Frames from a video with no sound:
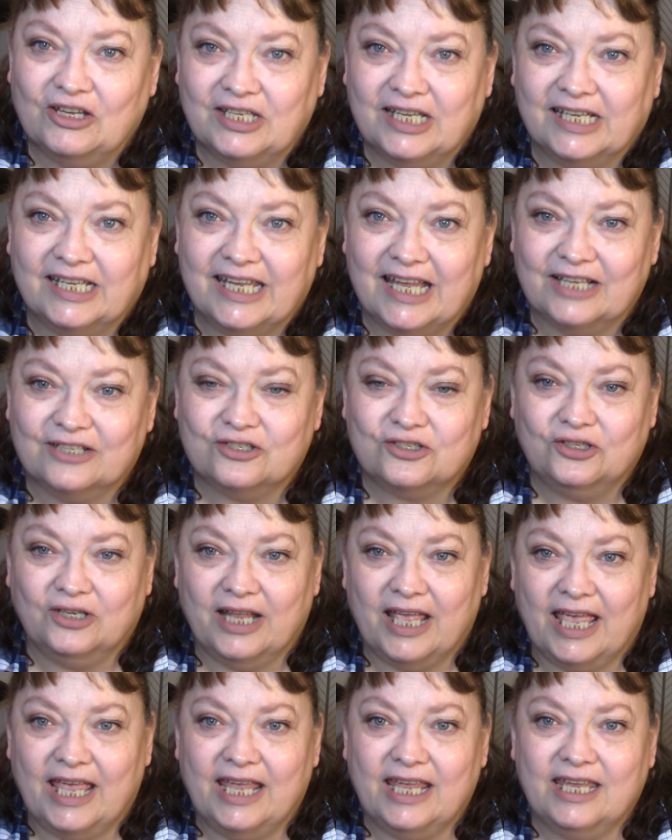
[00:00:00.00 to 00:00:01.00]
you,
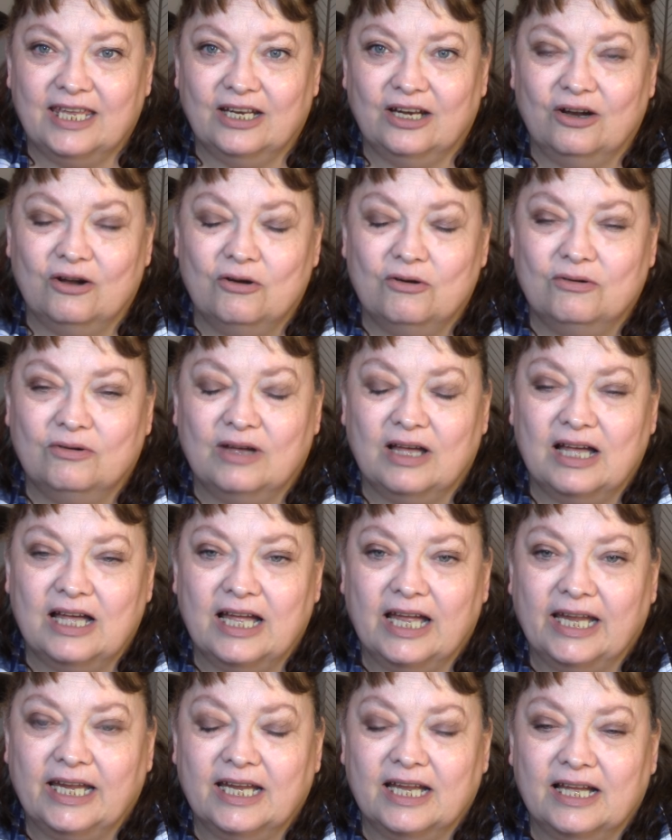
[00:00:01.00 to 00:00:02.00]
yesterday, you know,
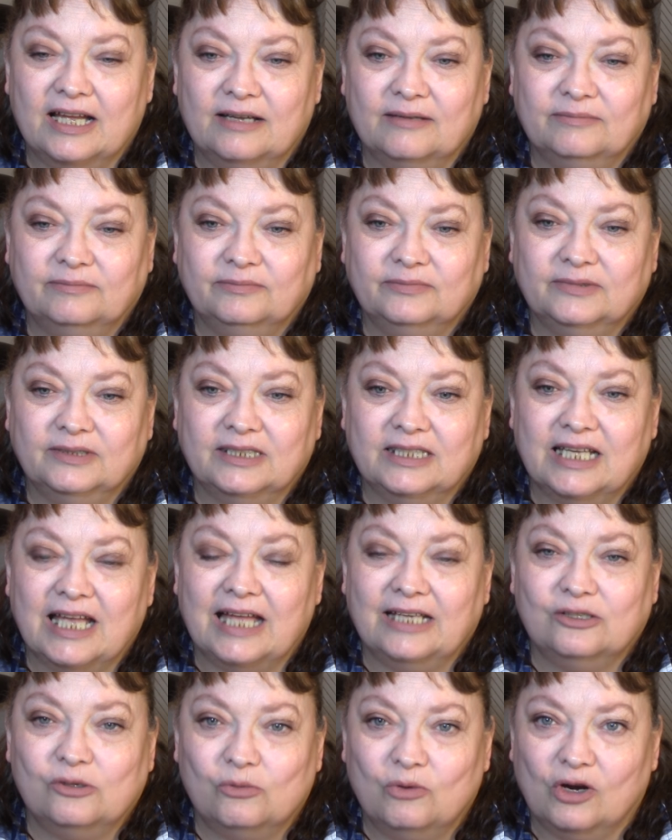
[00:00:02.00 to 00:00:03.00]
I uh,
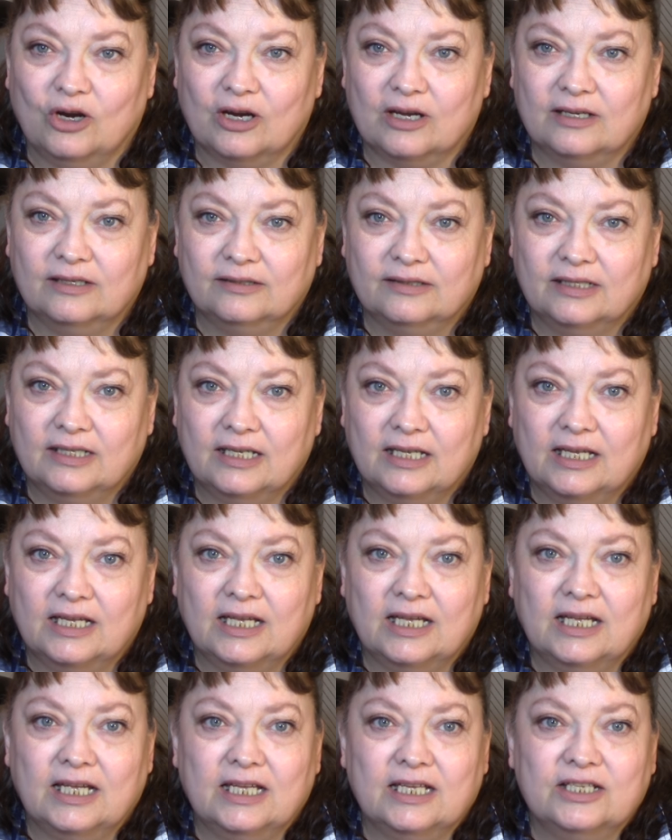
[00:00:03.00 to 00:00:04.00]
got to work,
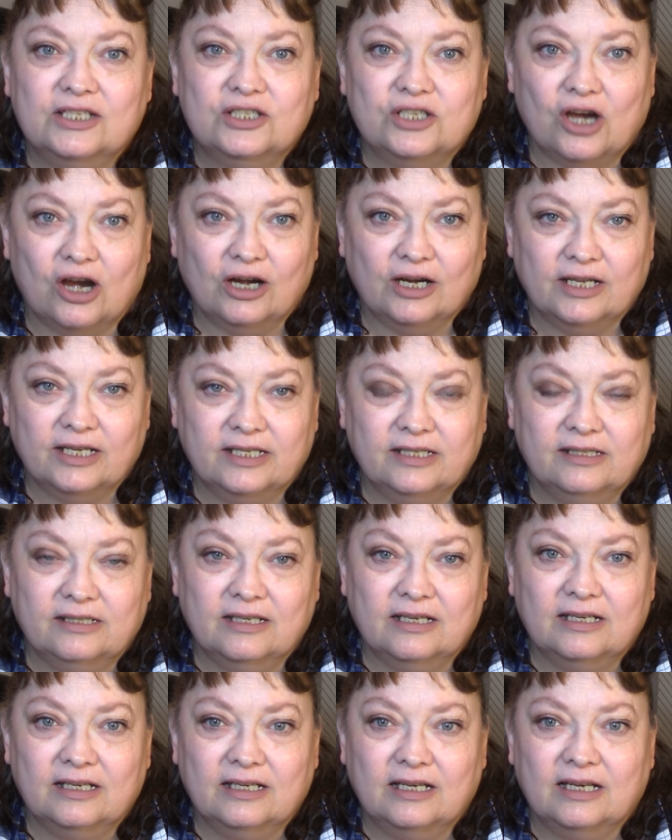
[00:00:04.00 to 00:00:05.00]
started
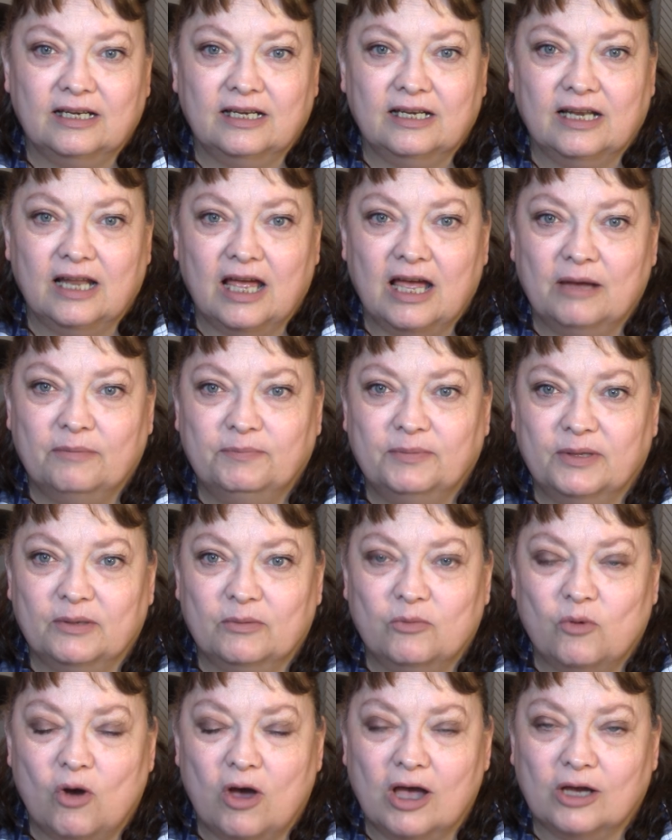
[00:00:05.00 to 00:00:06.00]
up the
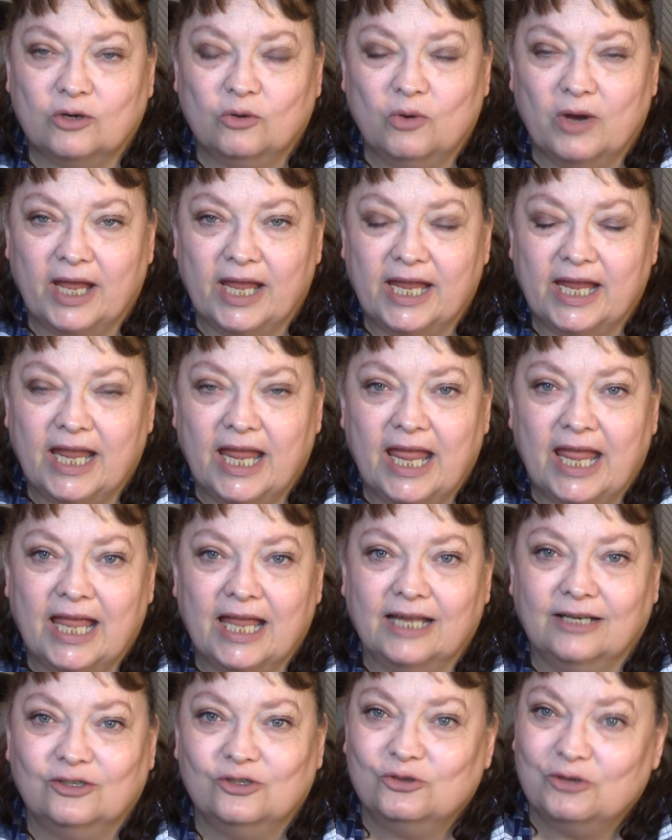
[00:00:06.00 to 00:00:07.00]
walkway,
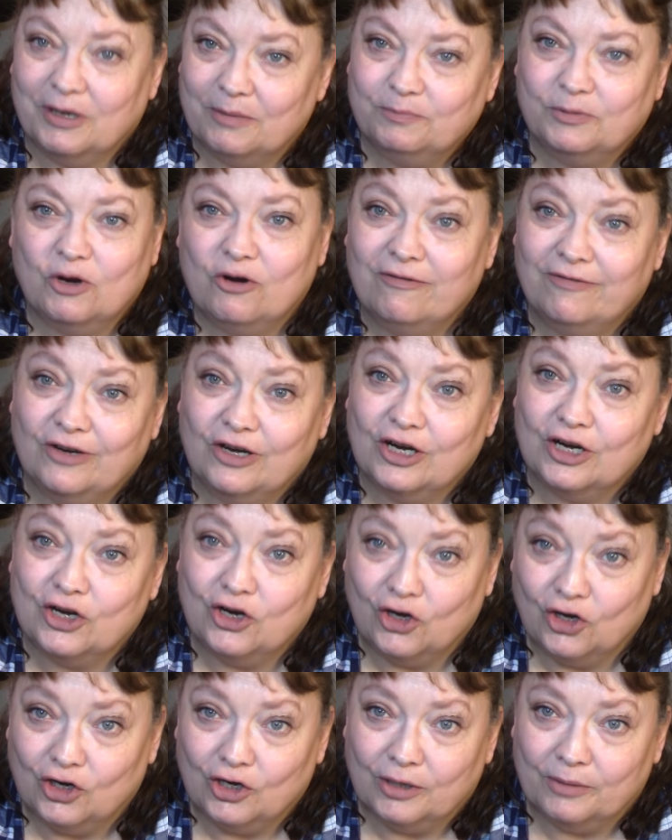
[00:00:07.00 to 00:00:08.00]
and tripped over a
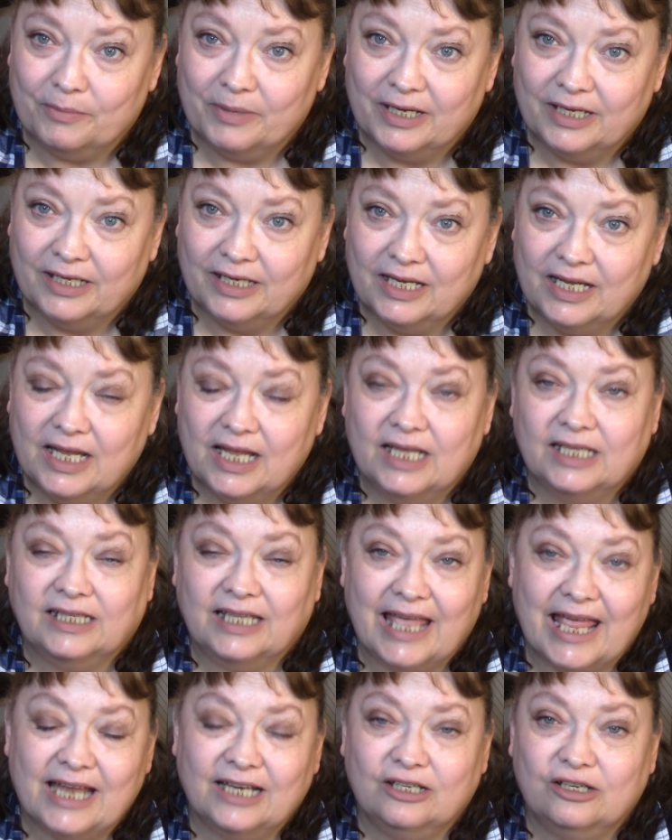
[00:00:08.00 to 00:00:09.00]
curb.
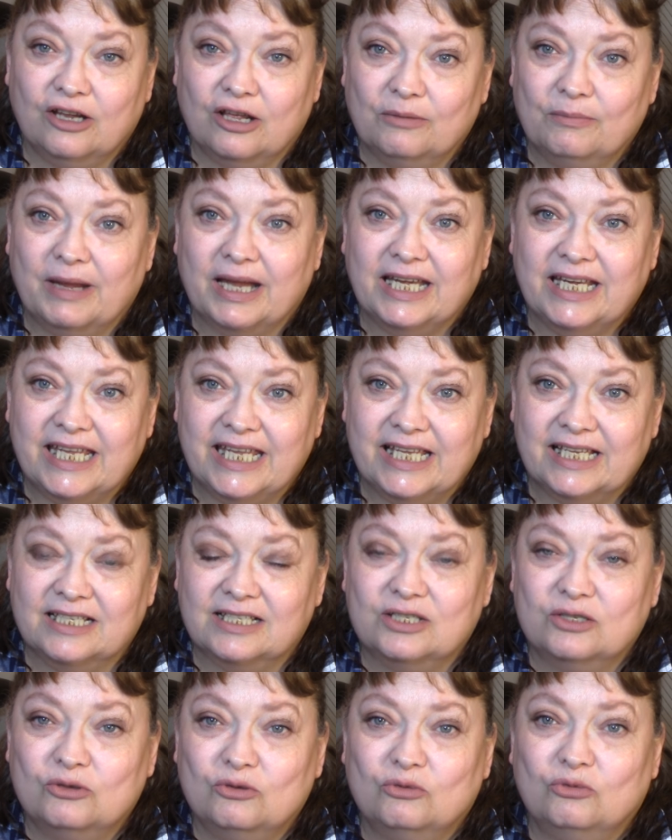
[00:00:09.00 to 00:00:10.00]
Landed on my
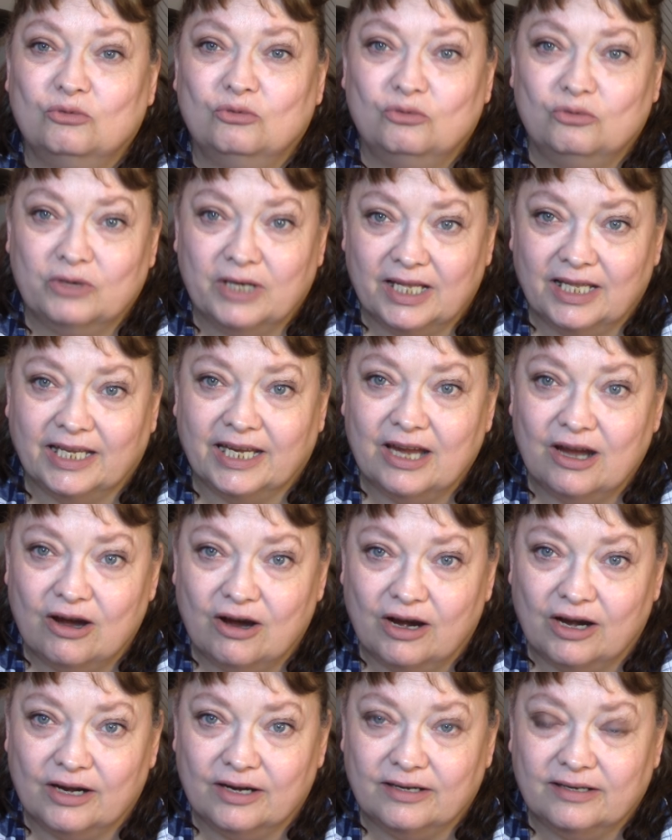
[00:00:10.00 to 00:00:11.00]
knees really
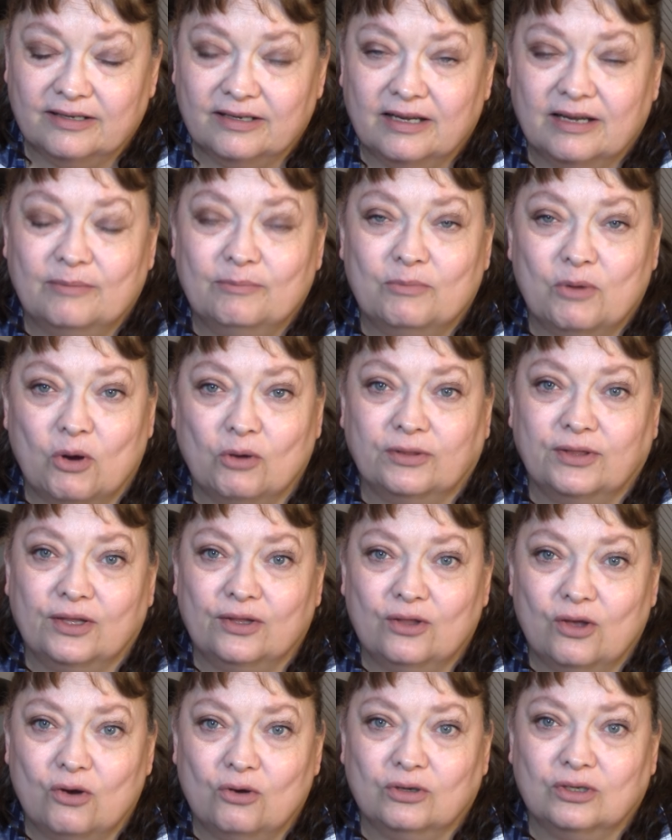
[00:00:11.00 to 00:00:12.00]
hard. Both
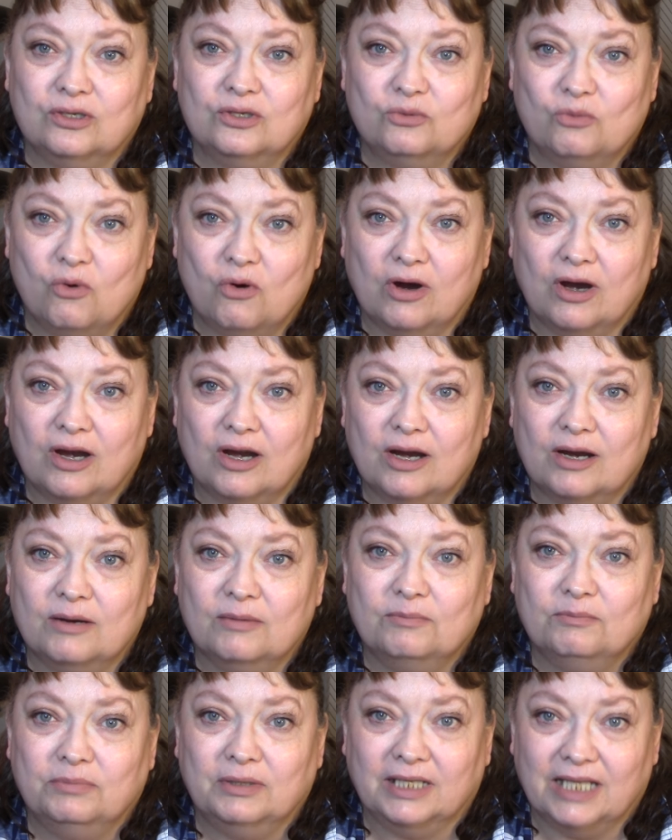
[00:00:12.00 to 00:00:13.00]
of those were
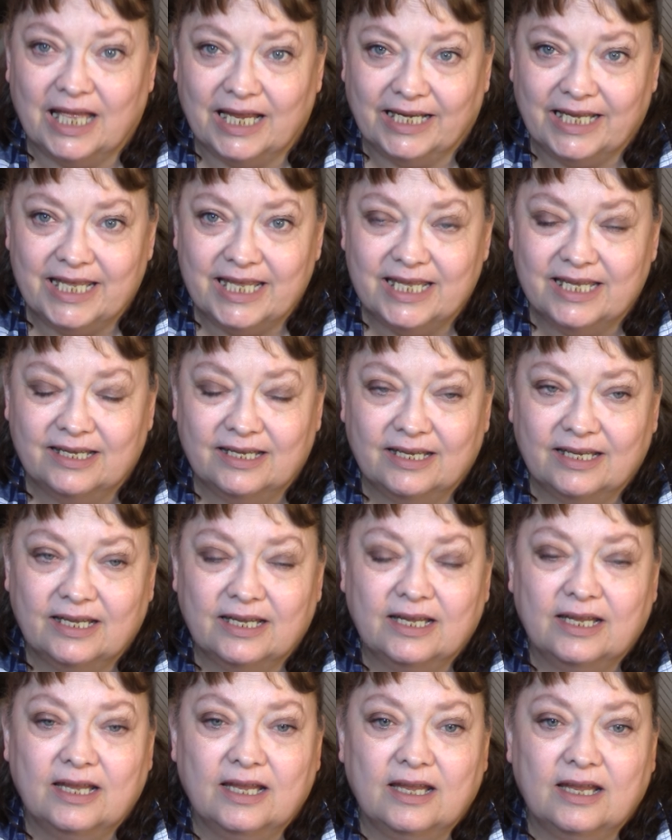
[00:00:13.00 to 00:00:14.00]
bloody.
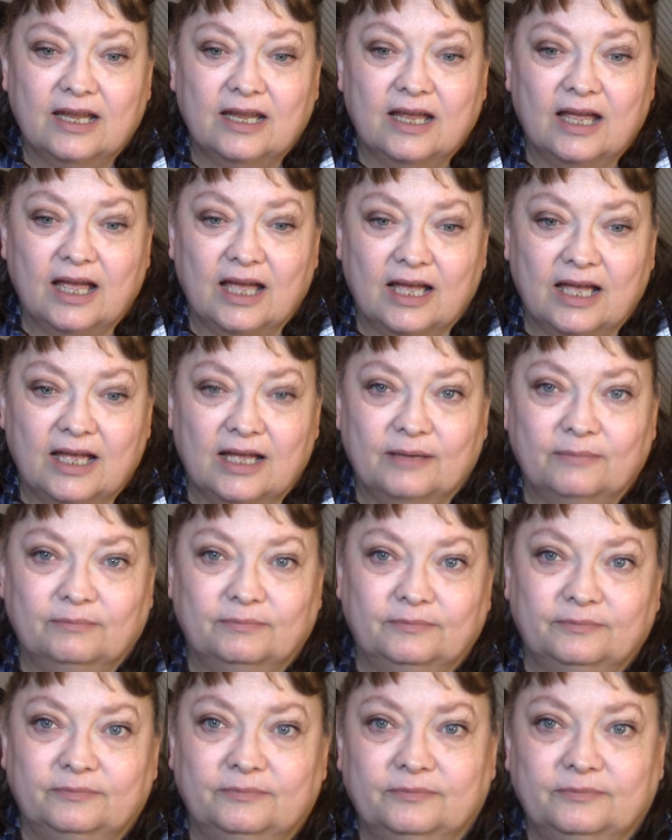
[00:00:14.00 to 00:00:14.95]
Um,